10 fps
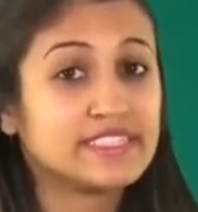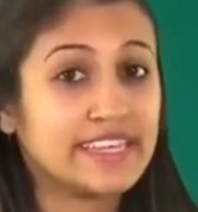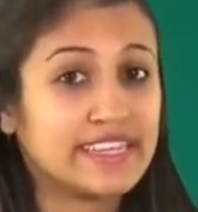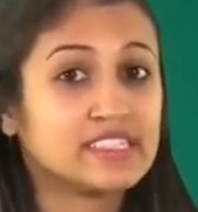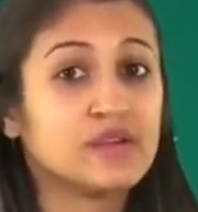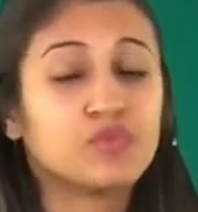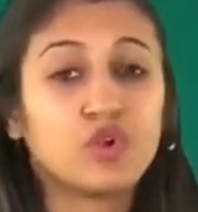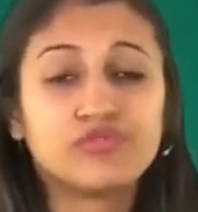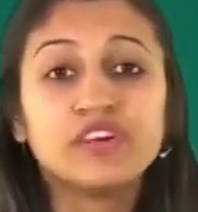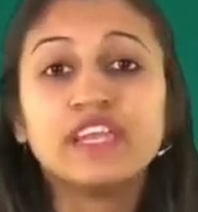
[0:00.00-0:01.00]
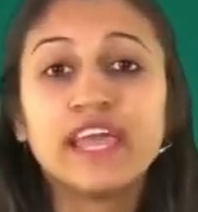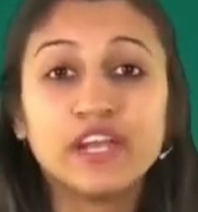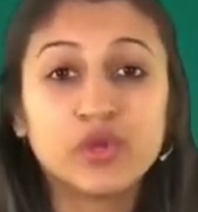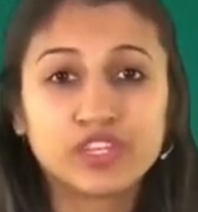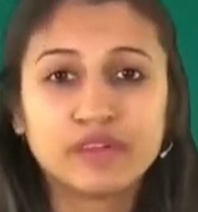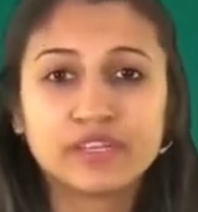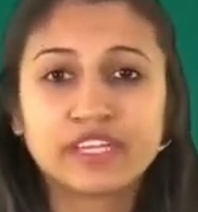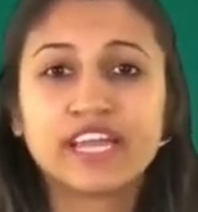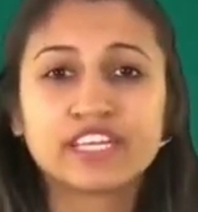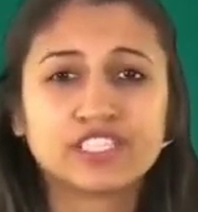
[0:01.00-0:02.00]
is an example of an
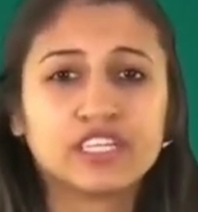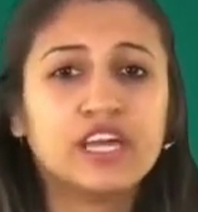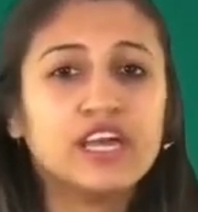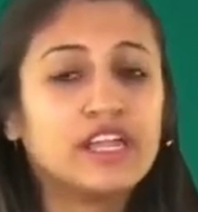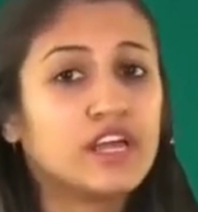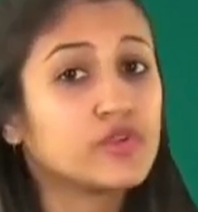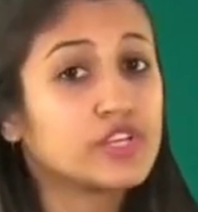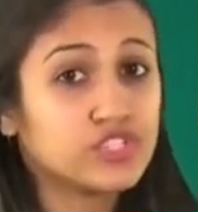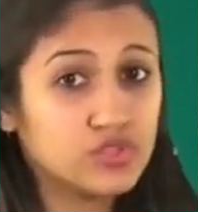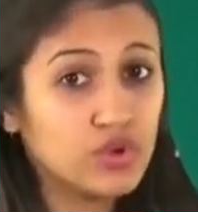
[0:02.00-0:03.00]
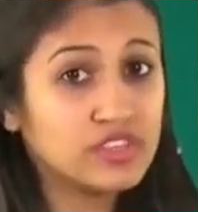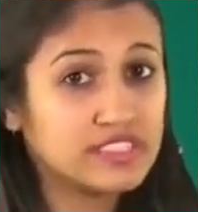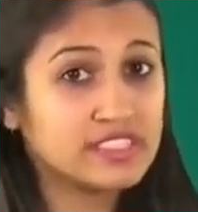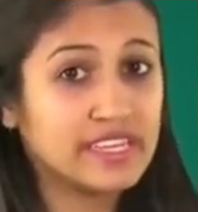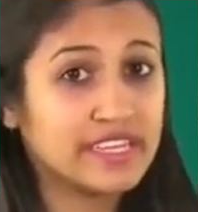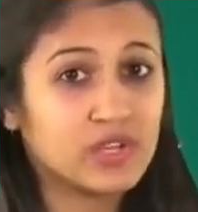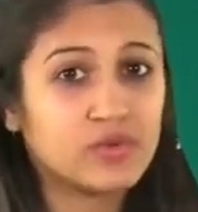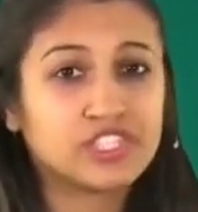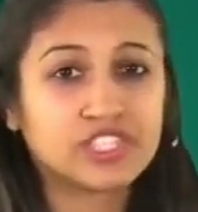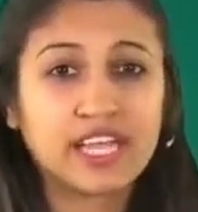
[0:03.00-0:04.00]
endothermic reaction. Now you can show this in an
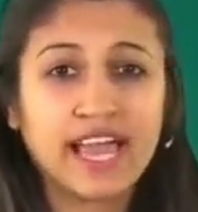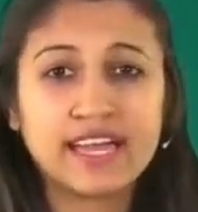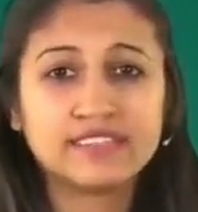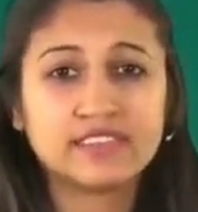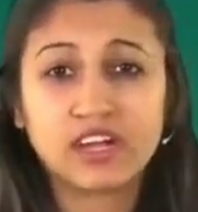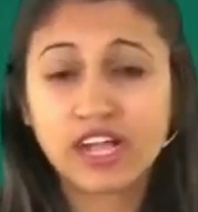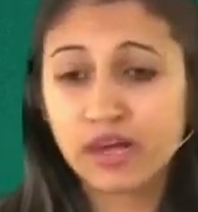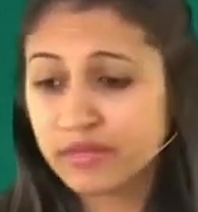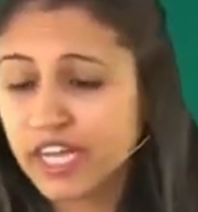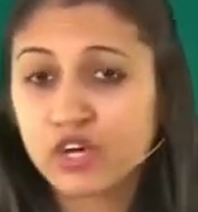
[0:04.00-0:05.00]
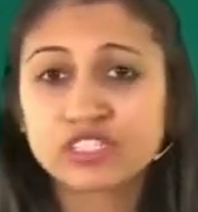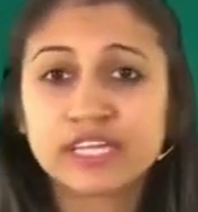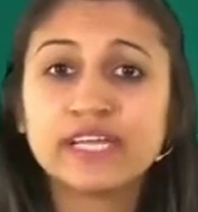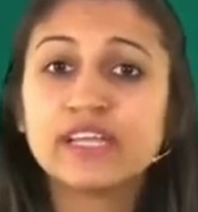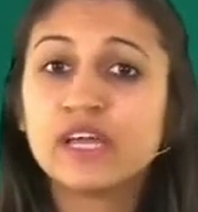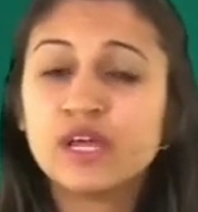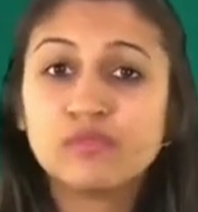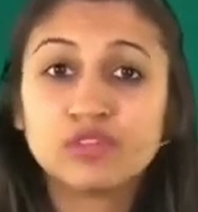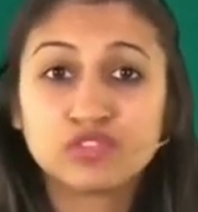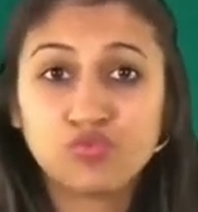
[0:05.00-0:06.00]
equation as carbon dioxide
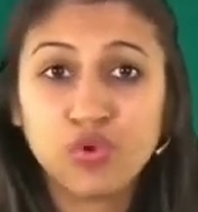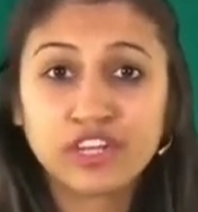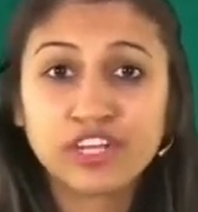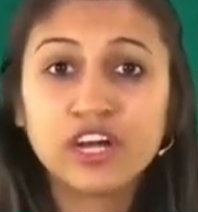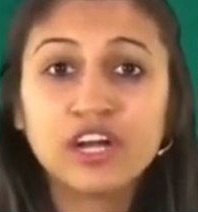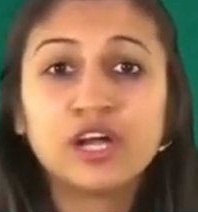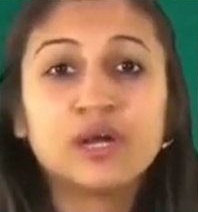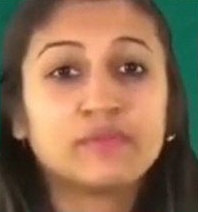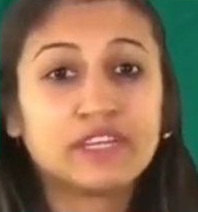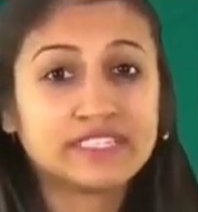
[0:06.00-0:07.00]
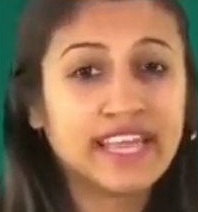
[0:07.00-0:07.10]
plus water plus